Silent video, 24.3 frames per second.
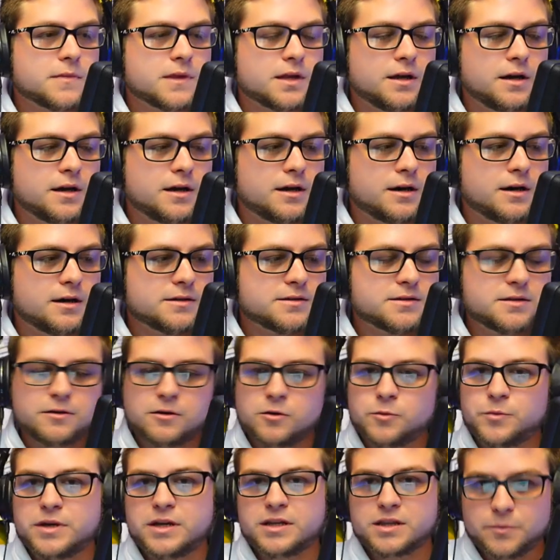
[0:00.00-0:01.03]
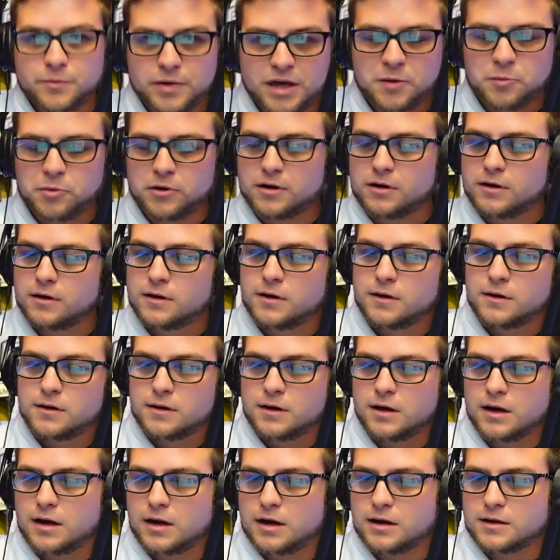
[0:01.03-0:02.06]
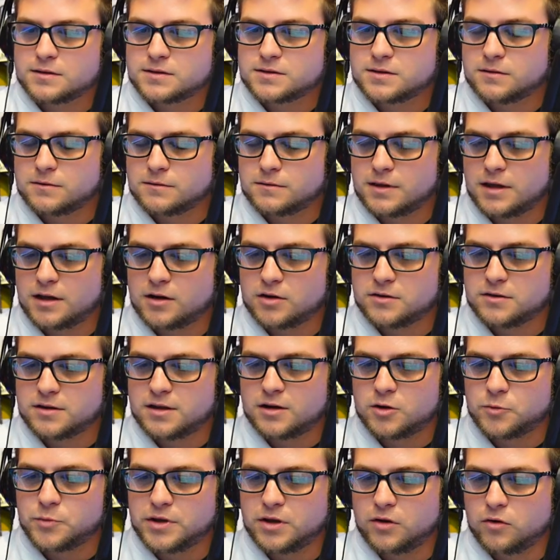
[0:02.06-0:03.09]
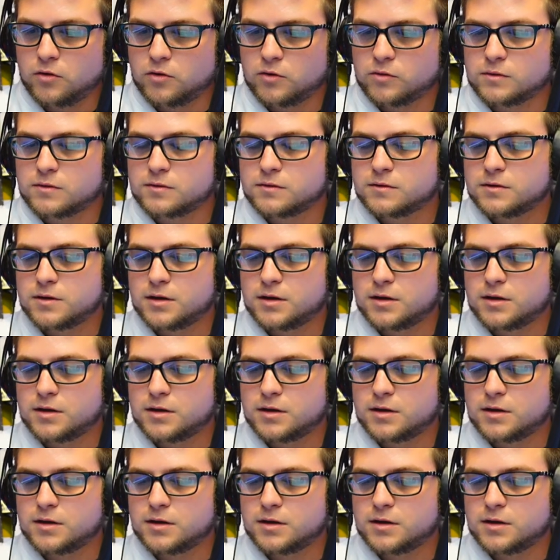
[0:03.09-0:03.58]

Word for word: Uh, so it'll be in the paper. Uh, so that that'll be cool.